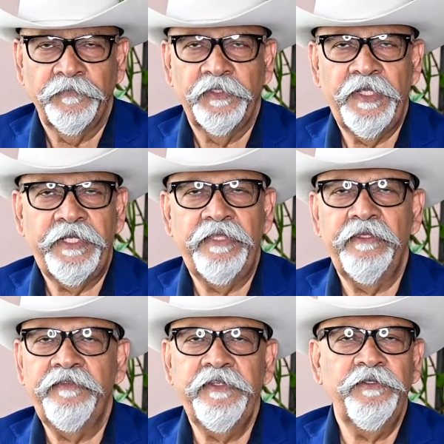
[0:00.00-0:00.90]
It has
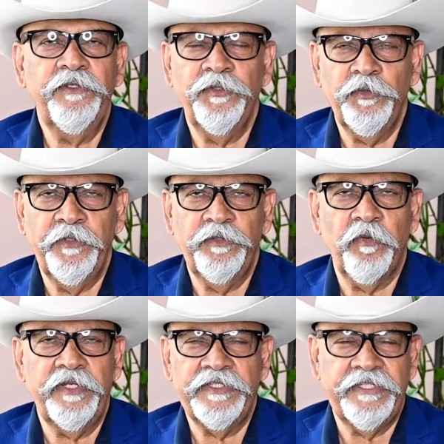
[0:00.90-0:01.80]
nothing to do with
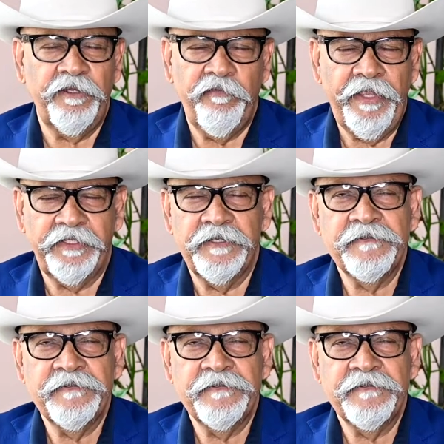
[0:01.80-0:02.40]
what is their weight.